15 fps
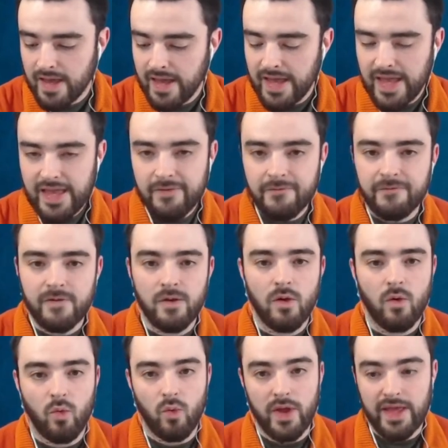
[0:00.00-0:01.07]
If
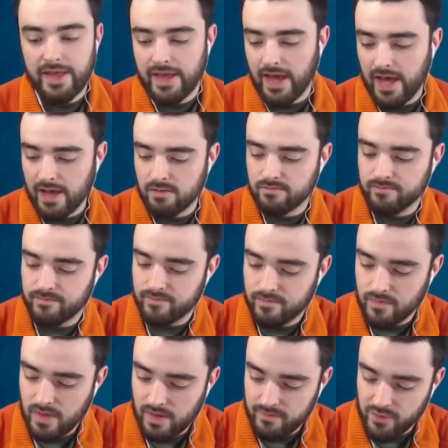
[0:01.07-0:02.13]
we
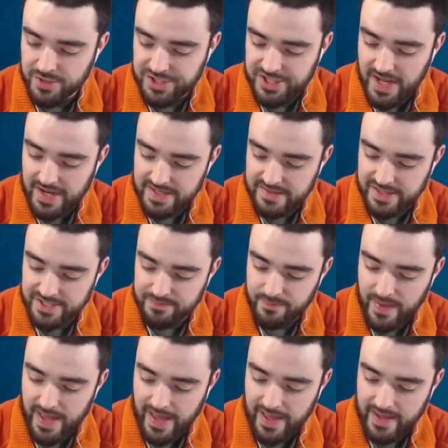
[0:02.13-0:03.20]
project this
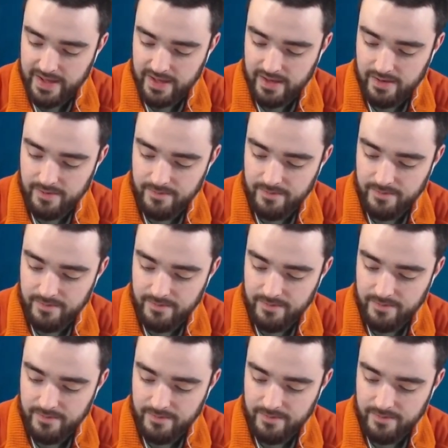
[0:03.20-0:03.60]
back,